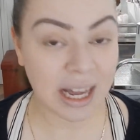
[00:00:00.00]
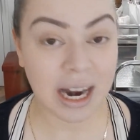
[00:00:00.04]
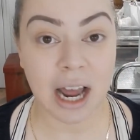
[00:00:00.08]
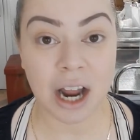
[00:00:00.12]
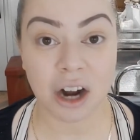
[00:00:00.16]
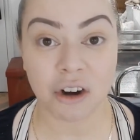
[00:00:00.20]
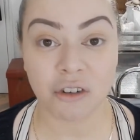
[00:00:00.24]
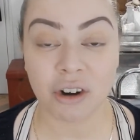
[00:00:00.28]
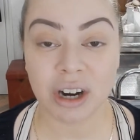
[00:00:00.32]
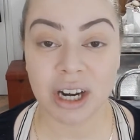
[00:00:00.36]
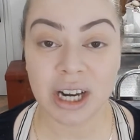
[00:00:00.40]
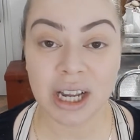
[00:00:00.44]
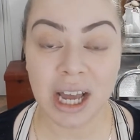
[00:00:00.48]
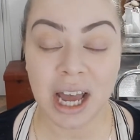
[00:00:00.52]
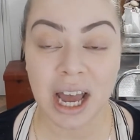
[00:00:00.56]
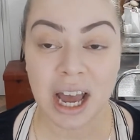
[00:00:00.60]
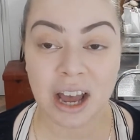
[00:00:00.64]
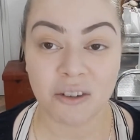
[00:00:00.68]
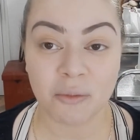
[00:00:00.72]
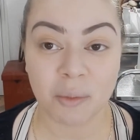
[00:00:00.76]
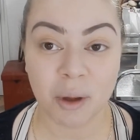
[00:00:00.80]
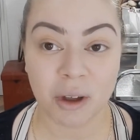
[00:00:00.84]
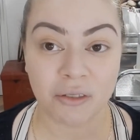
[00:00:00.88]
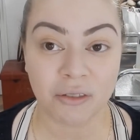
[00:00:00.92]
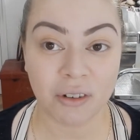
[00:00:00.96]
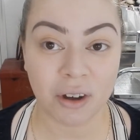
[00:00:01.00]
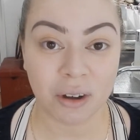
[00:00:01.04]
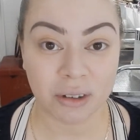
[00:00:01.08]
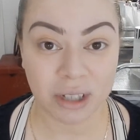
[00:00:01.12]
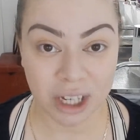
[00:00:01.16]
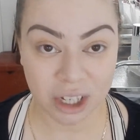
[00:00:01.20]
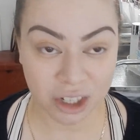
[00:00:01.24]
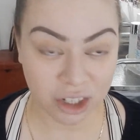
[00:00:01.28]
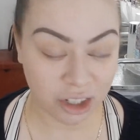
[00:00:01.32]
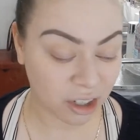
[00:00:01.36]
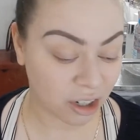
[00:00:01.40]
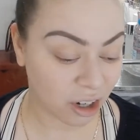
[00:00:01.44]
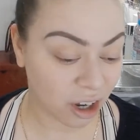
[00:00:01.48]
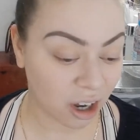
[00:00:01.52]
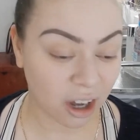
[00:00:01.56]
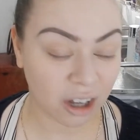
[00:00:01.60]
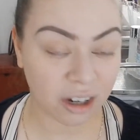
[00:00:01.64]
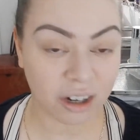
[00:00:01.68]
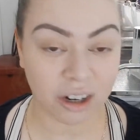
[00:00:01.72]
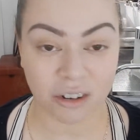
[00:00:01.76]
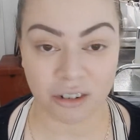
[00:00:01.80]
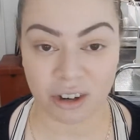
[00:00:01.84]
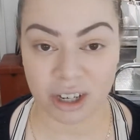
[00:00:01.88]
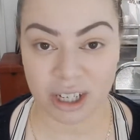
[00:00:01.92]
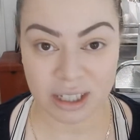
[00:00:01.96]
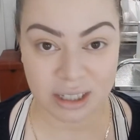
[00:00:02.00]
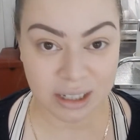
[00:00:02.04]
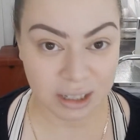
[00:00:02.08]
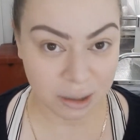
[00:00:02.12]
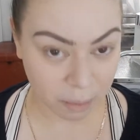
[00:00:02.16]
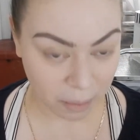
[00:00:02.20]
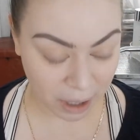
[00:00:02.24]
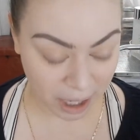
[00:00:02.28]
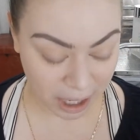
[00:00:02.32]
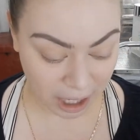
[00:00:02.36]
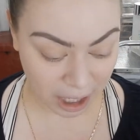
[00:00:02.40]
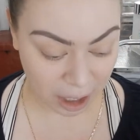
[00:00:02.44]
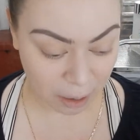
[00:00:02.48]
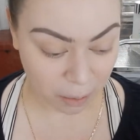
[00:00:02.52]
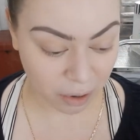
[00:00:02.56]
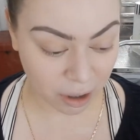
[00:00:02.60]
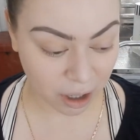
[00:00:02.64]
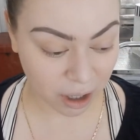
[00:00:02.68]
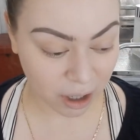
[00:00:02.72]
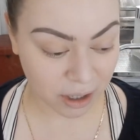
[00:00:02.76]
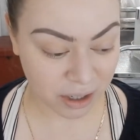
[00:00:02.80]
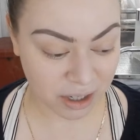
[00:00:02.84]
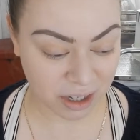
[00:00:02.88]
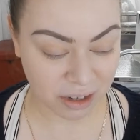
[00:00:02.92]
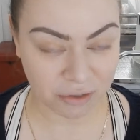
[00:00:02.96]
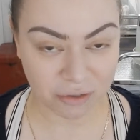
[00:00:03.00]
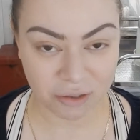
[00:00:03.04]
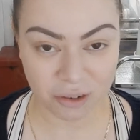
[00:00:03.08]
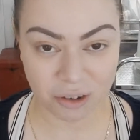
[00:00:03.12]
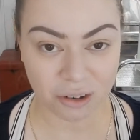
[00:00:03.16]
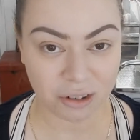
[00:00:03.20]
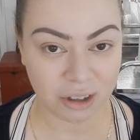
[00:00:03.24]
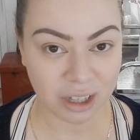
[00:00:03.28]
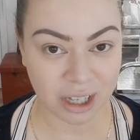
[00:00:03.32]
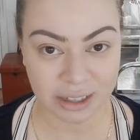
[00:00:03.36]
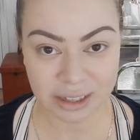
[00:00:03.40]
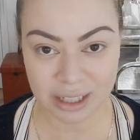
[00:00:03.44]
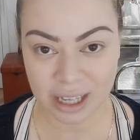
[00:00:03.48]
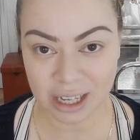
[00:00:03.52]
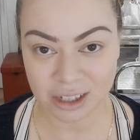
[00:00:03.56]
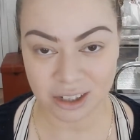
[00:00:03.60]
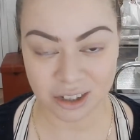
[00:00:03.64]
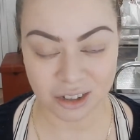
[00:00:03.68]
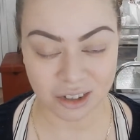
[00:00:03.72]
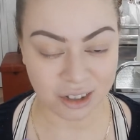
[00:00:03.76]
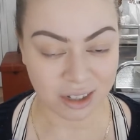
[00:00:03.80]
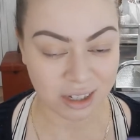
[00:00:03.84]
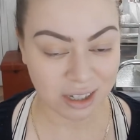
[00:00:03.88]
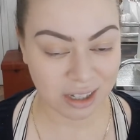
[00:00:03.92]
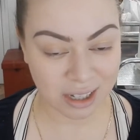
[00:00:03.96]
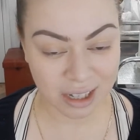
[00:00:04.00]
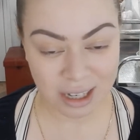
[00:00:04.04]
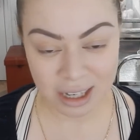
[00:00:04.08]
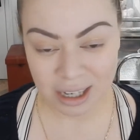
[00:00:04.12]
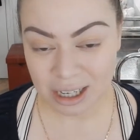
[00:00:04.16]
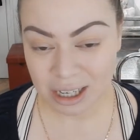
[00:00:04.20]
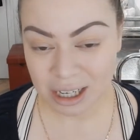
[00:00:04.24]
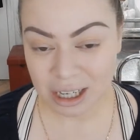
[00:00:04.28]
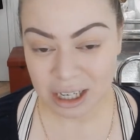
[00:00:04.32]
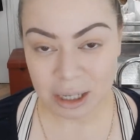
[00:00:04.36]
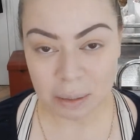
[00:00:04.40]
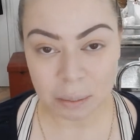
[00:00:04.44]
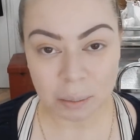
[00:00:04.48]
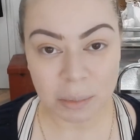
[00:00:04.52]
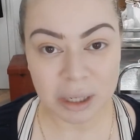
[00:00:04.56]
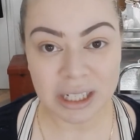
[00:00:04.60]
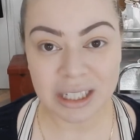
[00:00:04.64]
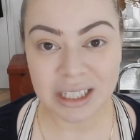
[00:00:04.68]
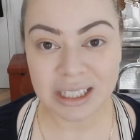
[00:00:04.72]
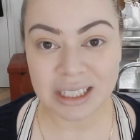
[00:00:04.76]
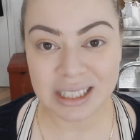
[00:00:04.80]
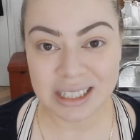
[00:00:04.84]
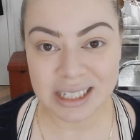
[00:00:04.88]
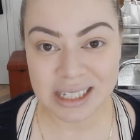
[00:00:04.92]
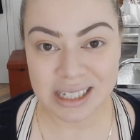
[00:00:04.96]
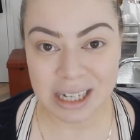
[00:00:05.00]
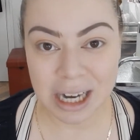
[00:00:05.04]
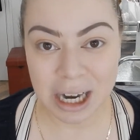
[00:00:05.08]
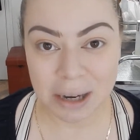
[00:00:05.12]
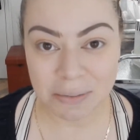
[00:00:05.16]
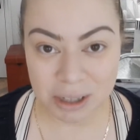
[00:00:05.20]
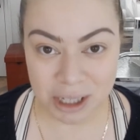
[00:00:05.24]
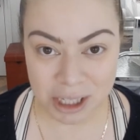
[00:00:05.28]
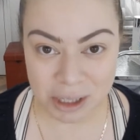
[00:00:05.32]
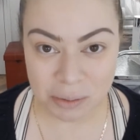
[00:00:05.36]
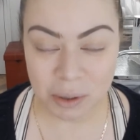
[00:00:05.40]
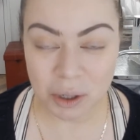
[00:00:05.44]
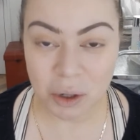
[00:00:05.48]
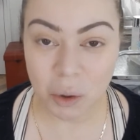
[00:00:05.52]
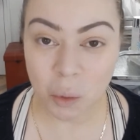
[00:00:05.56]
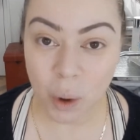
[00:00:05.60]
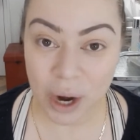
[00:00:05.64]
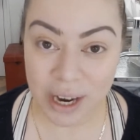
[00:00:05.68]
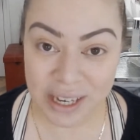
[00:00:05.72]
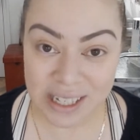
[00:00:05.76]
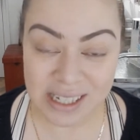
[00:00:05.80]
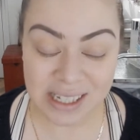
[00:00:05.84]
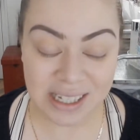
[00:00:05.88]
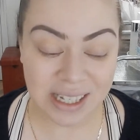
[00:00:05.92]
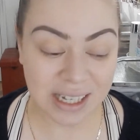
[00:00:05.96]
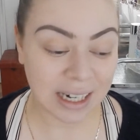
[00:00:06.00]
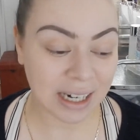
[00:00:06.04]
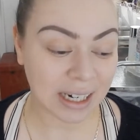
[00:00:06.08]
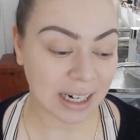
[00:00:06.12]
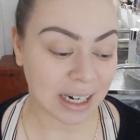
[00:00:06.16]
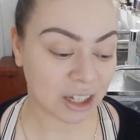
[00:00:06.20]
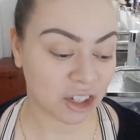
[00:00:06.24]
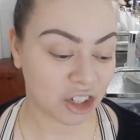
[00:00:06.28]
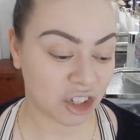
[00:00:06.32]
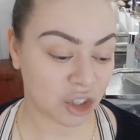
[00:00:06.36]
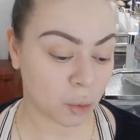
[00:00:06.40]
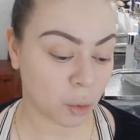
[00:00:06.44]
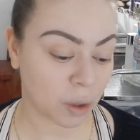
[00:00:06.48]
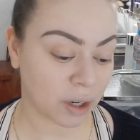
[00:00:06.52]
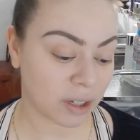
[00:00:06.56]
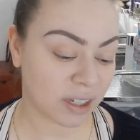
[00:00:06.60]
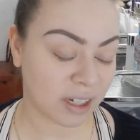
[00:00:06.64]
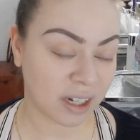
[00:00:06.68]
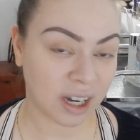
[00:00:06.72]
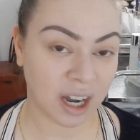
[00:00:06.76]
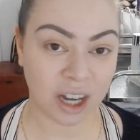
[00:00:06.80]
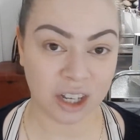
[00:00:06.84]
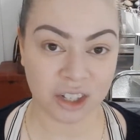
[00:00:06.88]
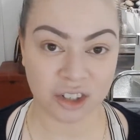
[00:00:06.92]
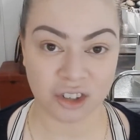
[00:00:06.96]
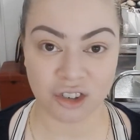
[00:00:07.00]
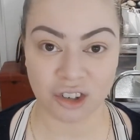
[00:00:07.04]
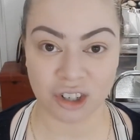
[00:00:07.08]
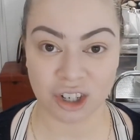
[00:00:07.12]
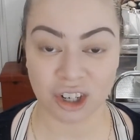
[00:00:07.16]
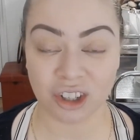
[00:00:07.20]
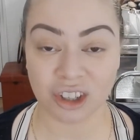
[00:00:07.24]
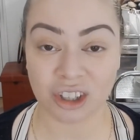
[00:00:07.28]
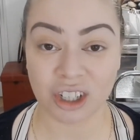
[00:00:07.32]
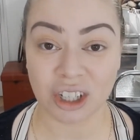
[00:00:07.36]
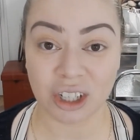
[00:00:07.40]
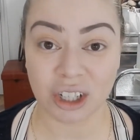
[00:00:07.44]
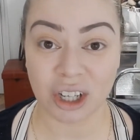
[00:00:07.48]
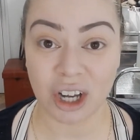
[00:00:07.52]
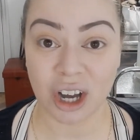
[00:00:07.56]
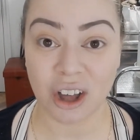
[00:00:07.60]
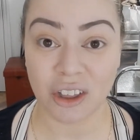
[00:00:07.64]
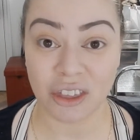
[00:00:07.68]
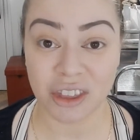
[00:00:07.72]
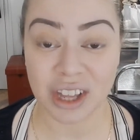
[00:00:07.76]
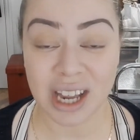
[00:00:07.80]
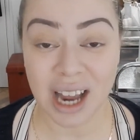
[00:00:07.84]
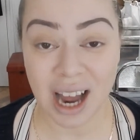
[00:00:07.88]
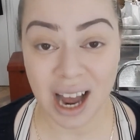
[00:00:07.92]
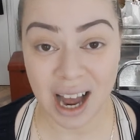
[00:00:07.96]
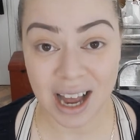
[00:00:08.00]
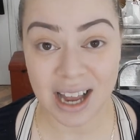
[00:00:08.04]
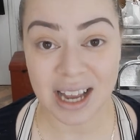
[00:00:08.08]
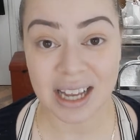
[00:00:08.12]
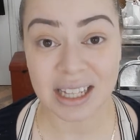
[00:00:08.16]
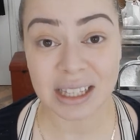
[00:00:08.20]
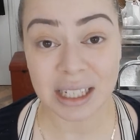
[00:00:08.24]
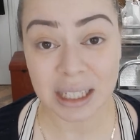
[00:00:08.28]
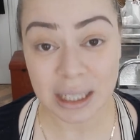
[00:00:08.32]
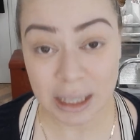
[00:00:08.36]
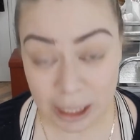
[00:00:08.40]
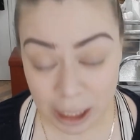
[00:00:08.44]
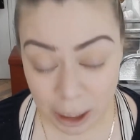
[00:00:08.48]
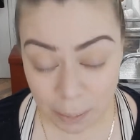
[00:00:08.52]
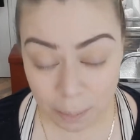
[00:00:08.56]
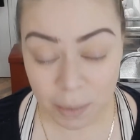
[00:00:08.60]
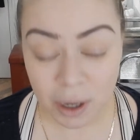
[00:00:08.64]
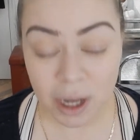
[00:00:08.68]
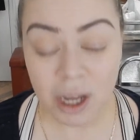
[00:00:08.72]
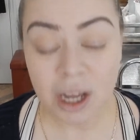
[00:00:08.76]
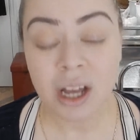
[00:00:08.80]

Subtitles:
I already have my foundation on, I already did my eyebrows. I figured that that's just meaningless time that's being wasted, and I just want to concentrate on the eye and the lip.